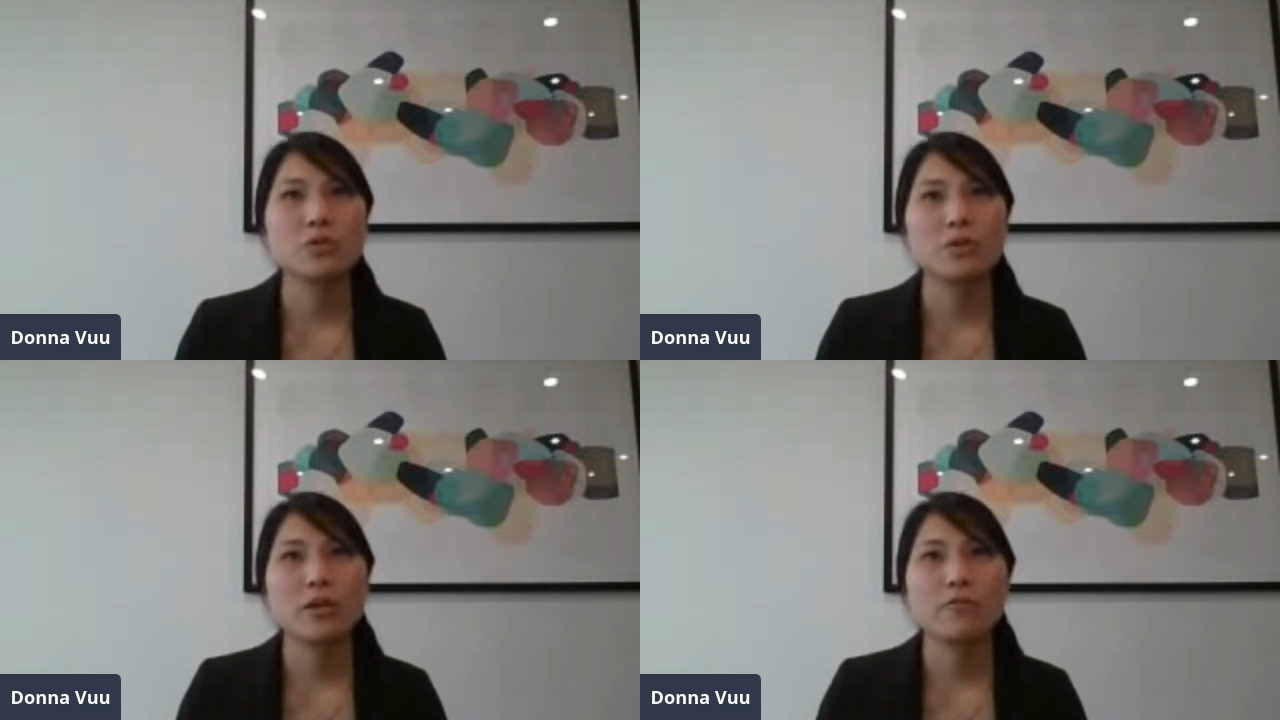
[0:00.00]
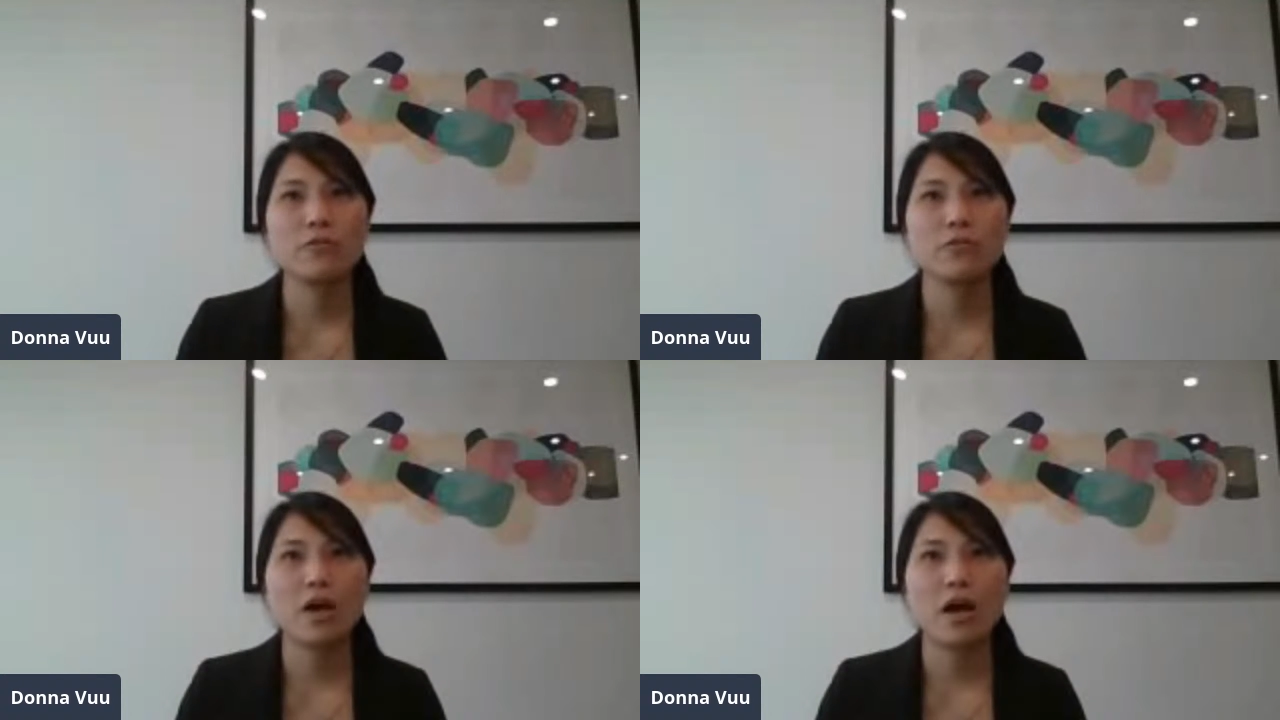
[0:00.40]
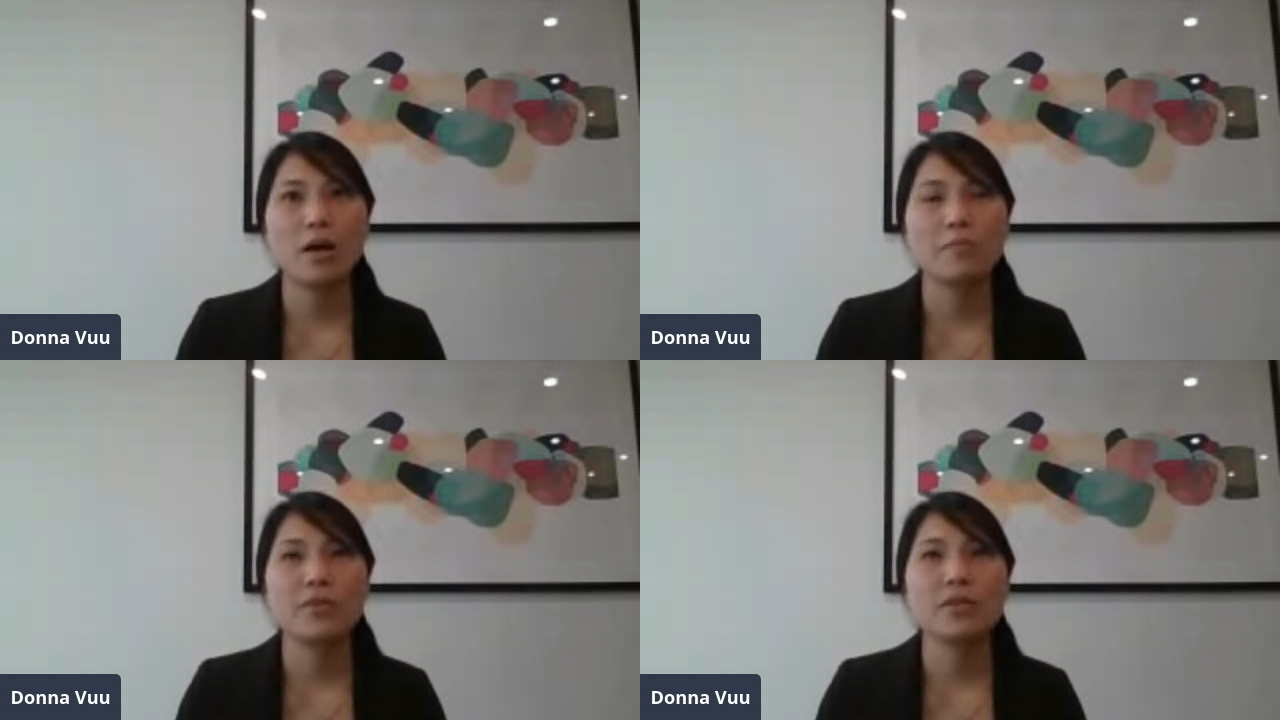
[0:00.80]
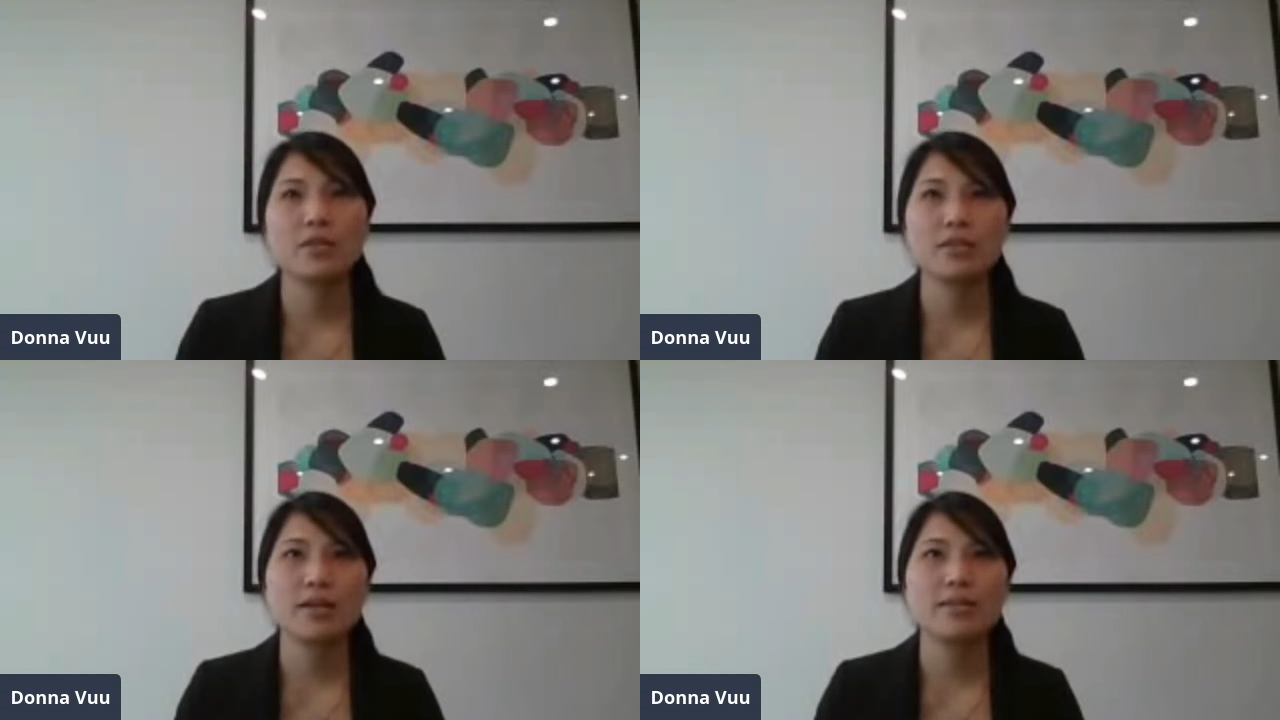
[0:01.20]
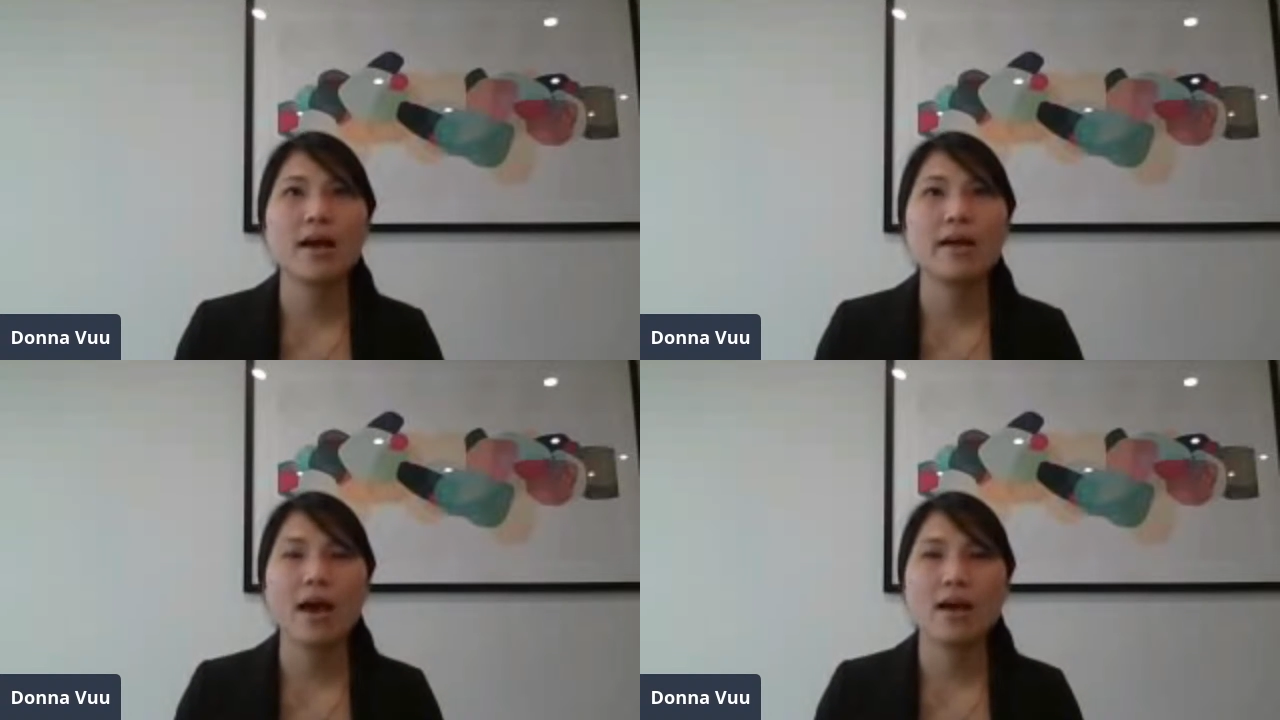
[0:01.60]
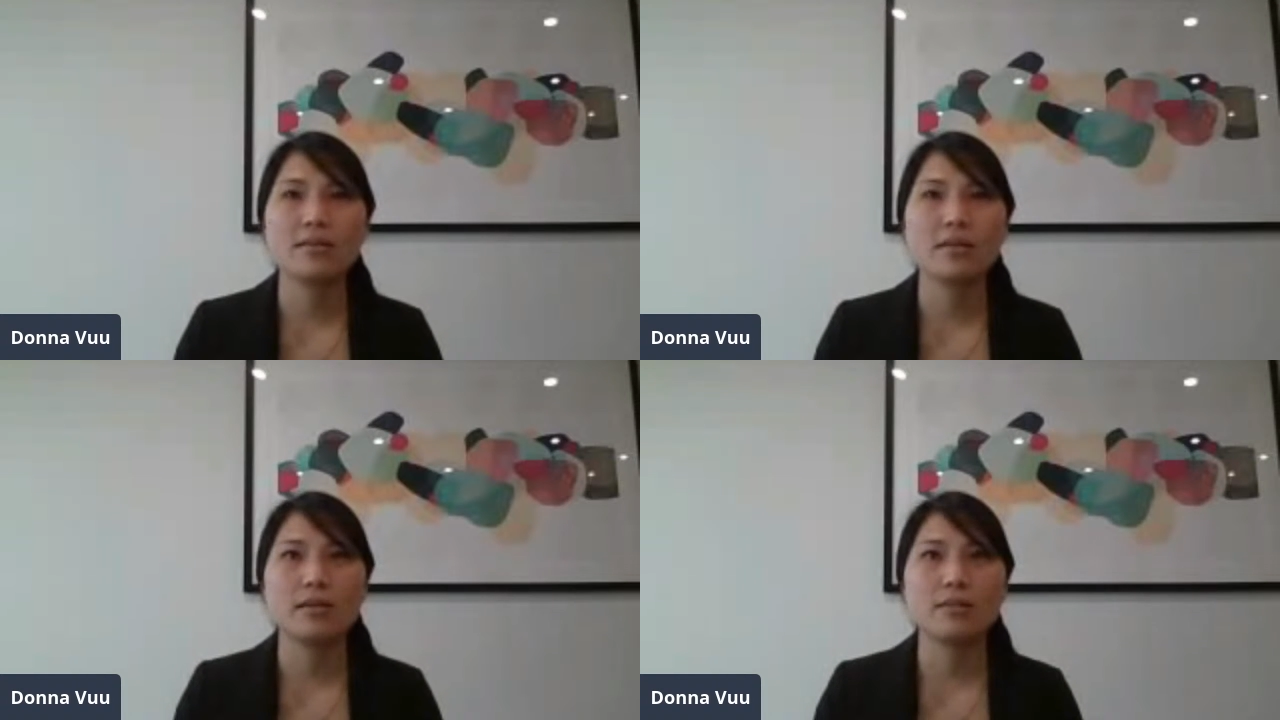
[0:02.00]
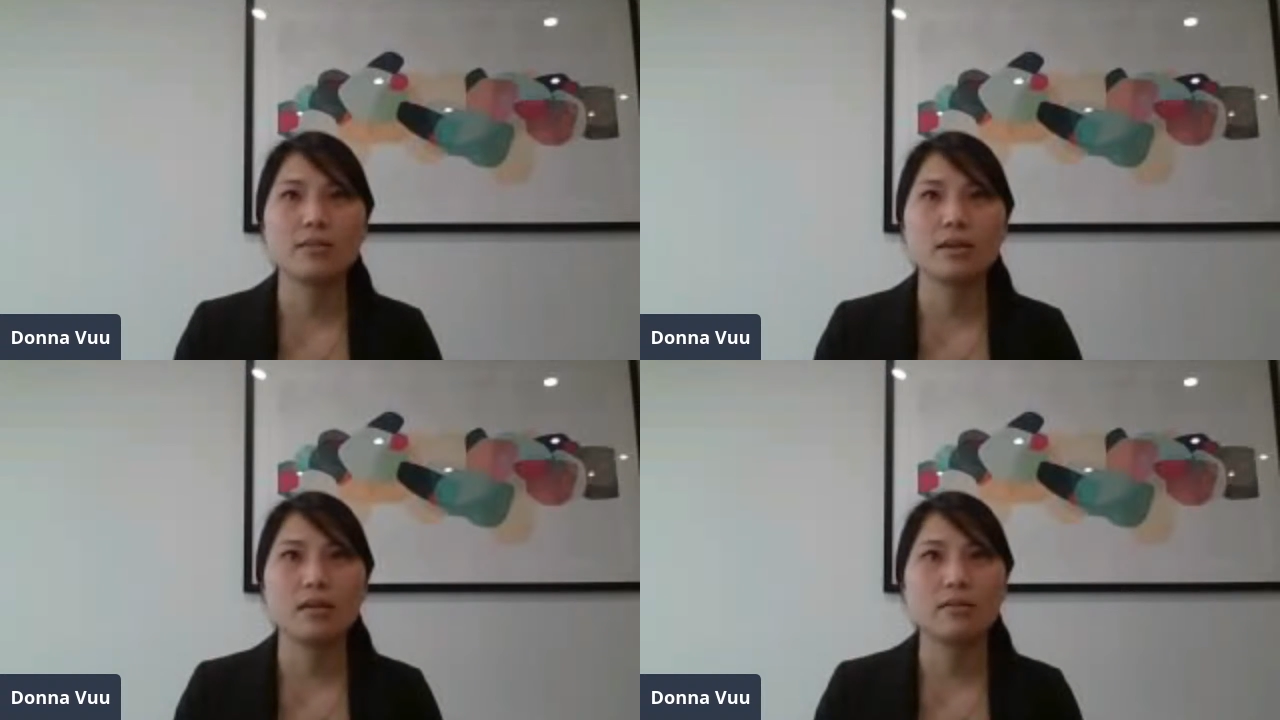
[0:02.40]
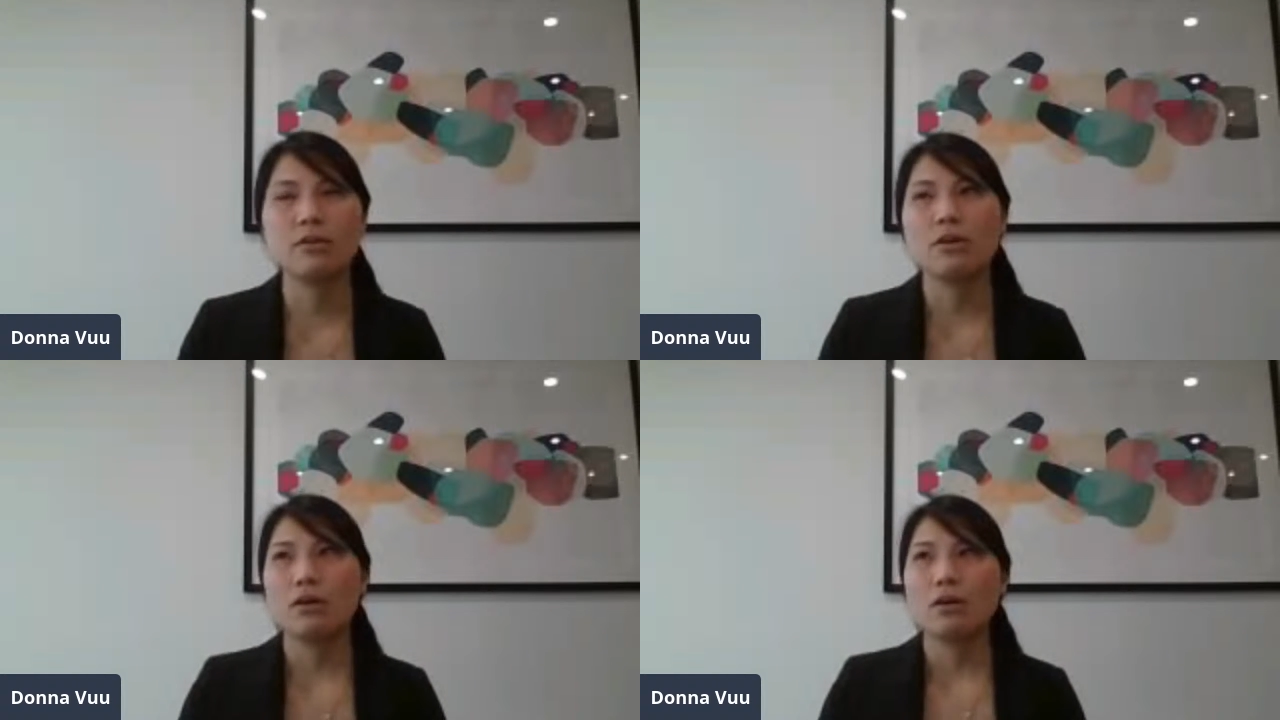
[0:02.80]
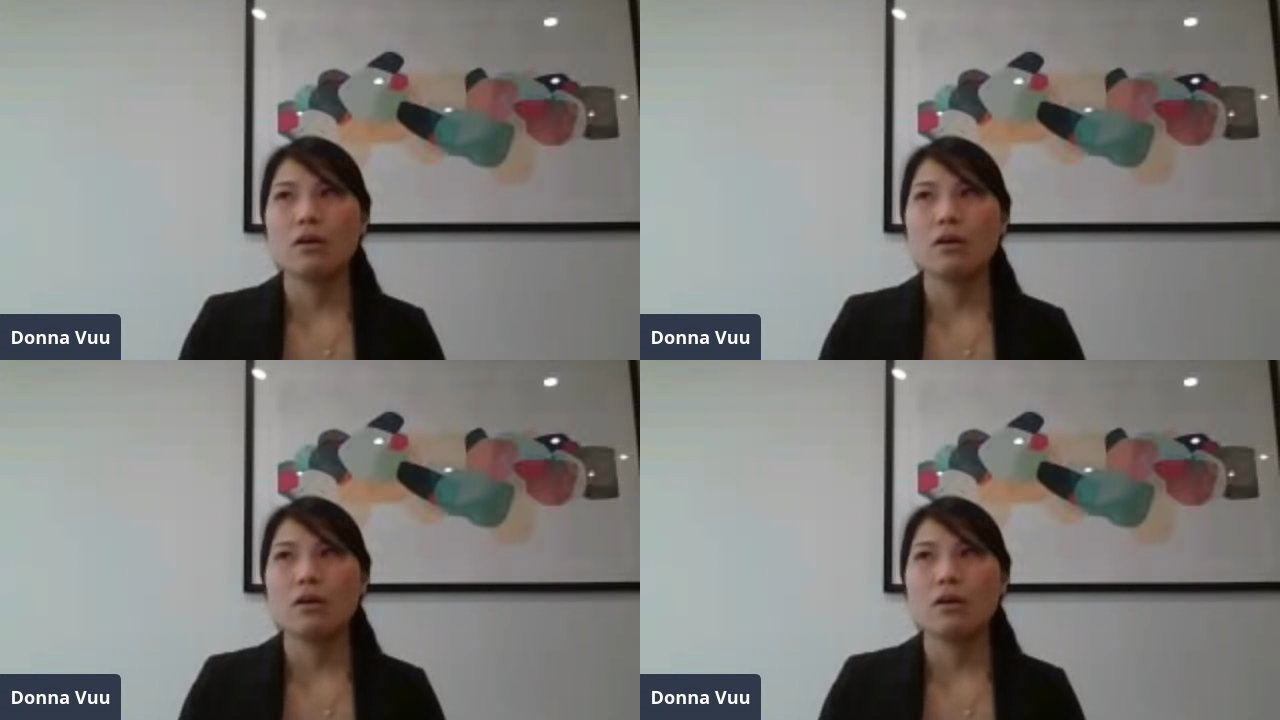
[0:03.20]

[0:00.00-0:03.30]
So if the deceased had assets in